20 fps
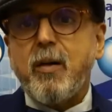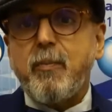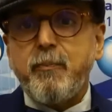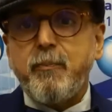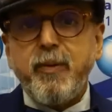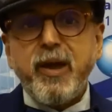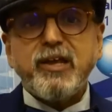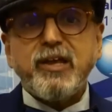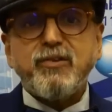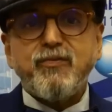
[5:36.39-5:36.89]

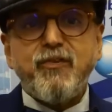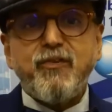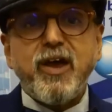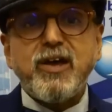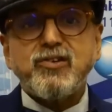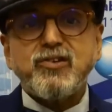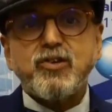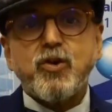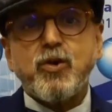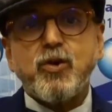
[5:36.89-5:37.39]
picks
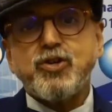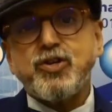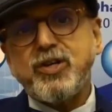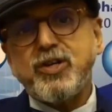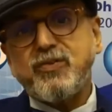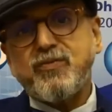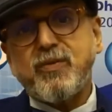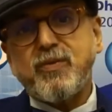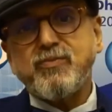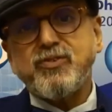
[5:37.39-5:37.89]
face questions
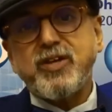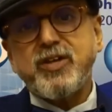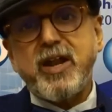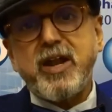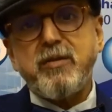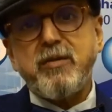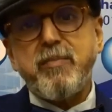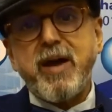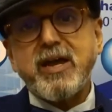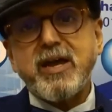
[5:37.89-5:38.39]
from
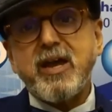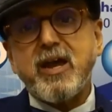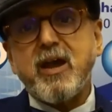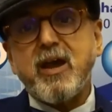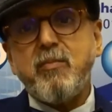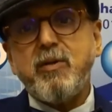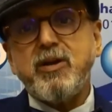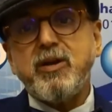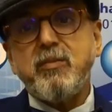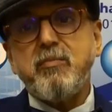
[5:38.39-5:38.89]
Senate Banking
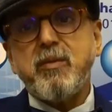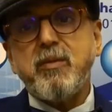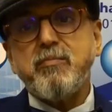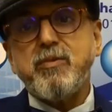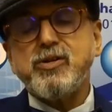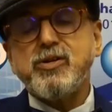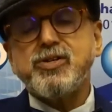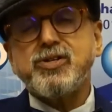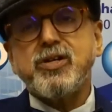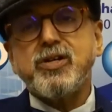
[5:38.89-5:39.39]
Committee
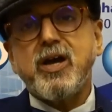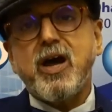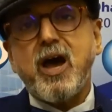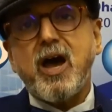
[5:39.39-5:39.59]
members